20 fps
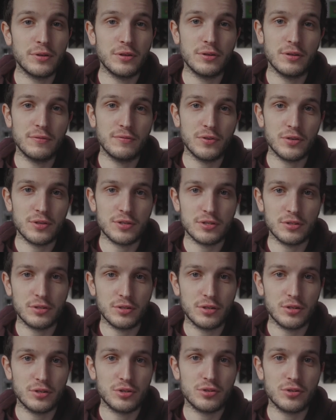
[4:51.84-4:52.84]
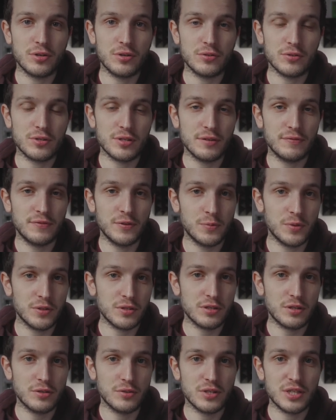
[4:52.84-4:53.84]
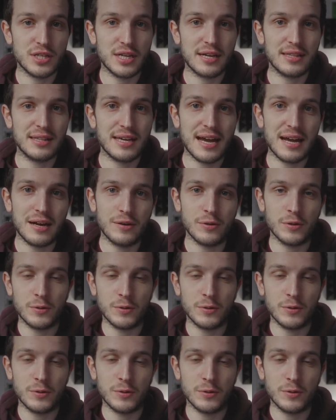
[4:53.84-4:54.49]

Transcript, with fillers: universal control, so if you want to go and check that out,